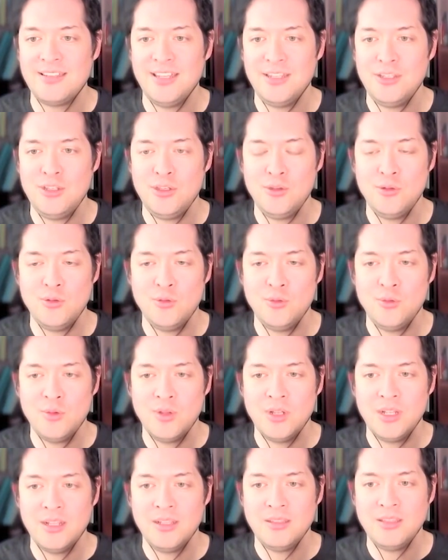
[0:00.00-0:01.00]
did
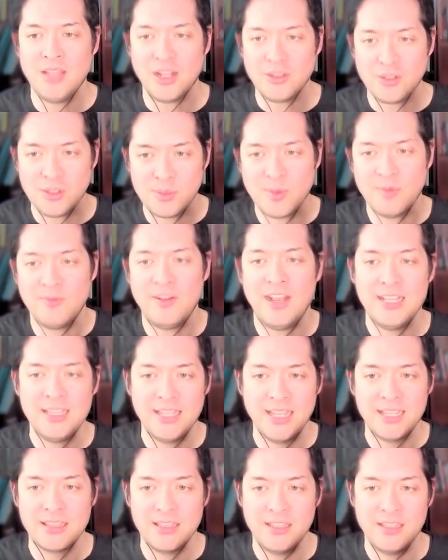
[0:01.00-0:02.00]
you not just
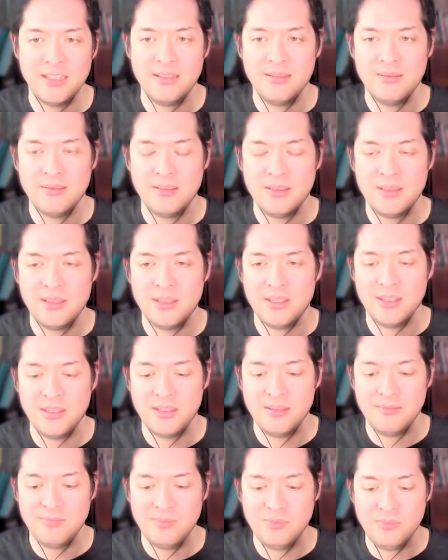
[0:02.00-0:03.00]
provide like
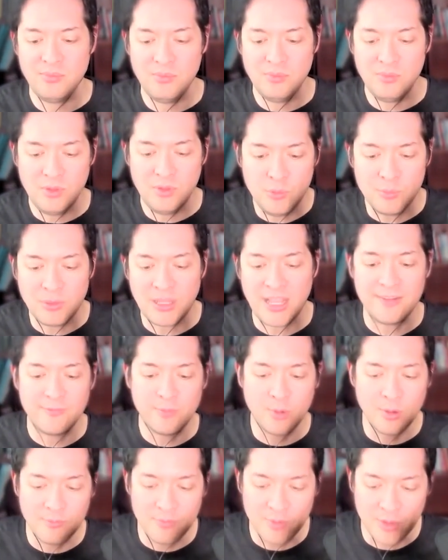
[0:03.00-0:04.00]
the new
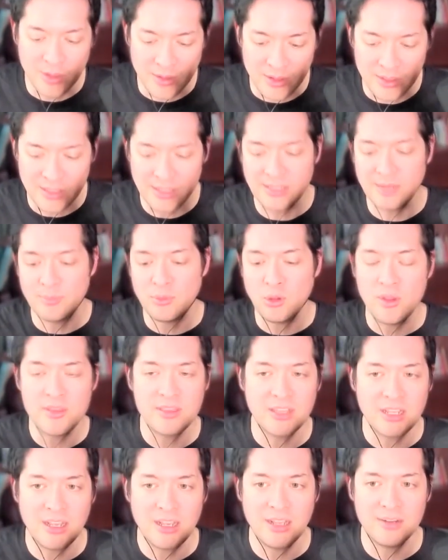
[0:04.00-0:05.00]
platform for
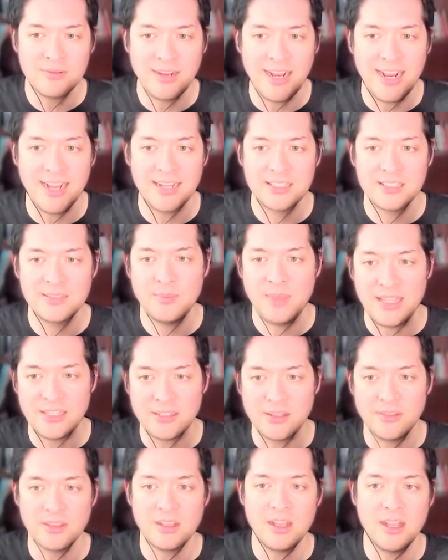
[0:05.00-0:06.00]
deploying the contracts
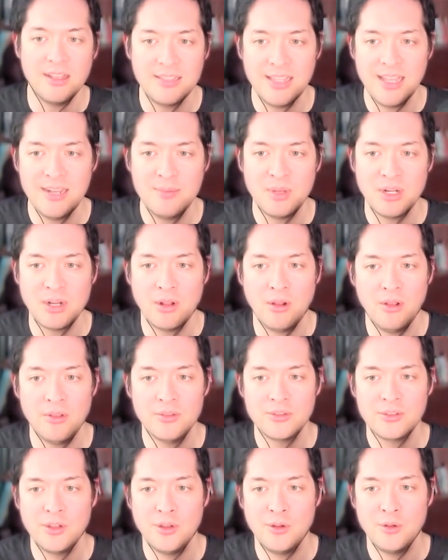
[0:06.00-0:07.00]
based on the content, but
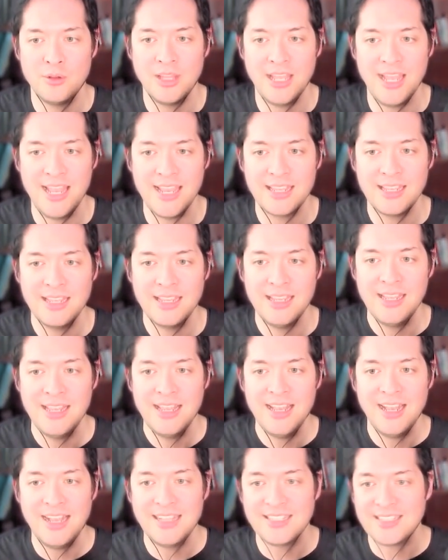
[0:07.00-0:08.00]
also like
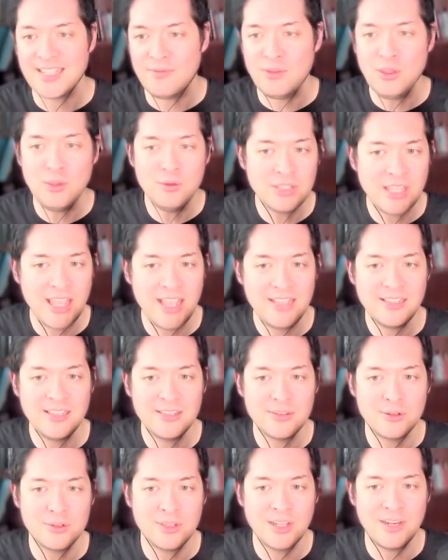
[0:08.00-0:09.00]
a set of use
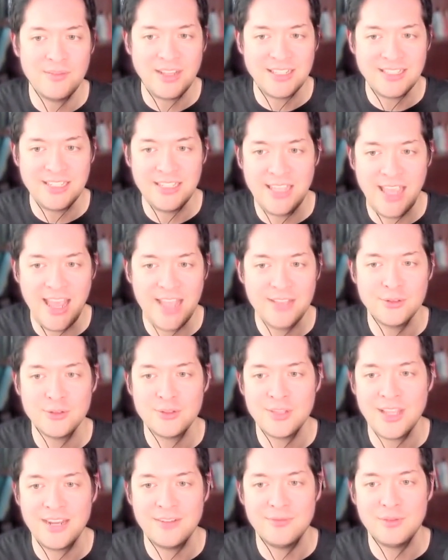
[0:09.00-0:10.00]
cases or set of
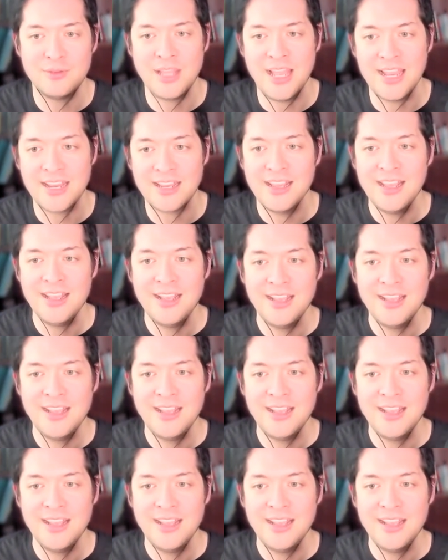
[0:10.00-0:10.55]
SDKs or set of like